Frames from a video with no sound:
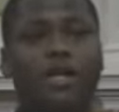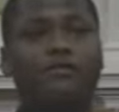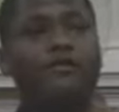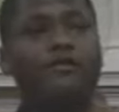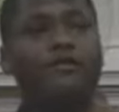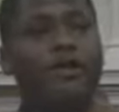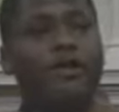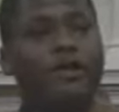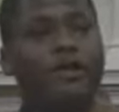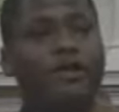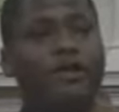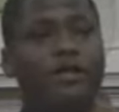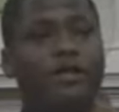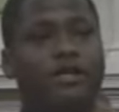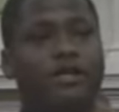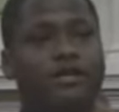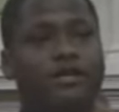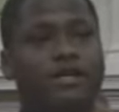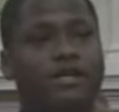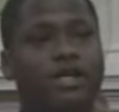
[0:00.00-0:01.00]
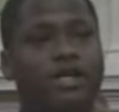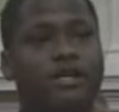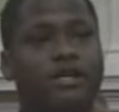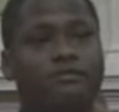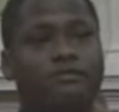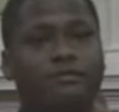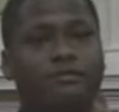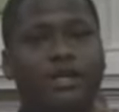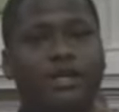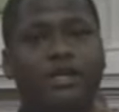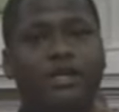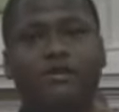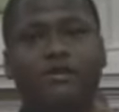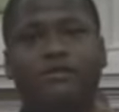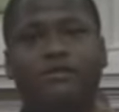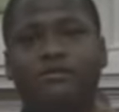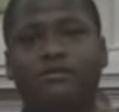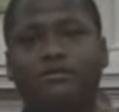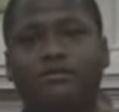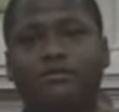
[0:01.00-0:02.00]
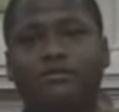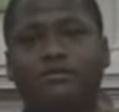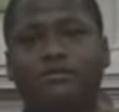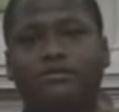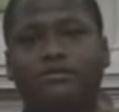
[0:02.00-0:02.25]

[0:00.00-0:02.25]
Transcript: even greater than it is today. Thank you.